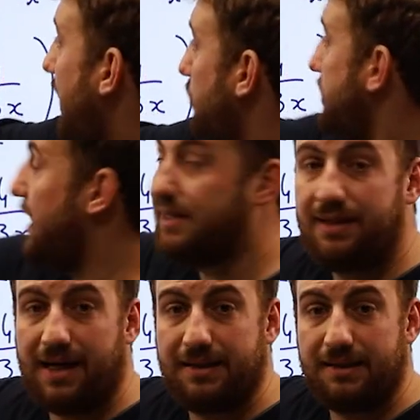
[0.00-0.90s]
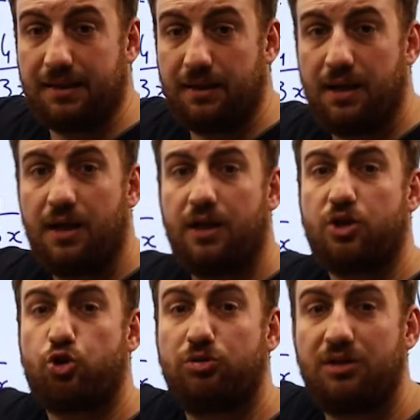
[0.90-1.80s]
outside the radical,
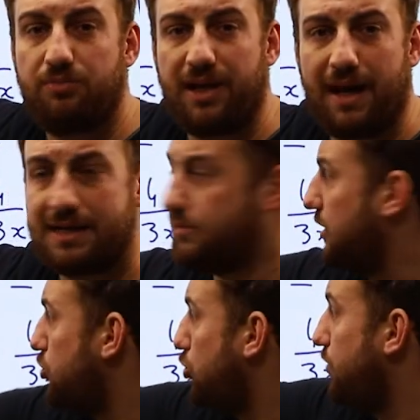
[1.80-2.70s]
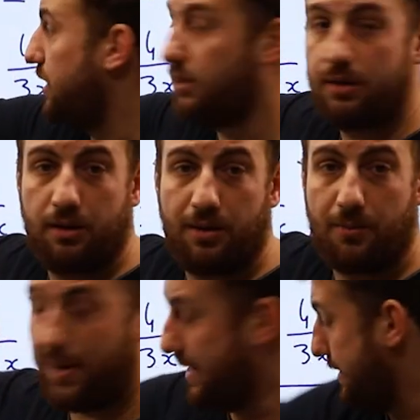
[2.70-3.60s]
it shouldn't be x, but it should be
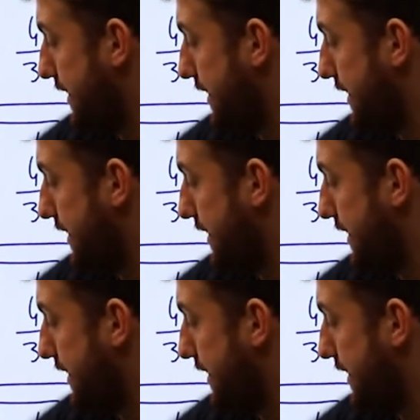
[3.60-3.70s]
minus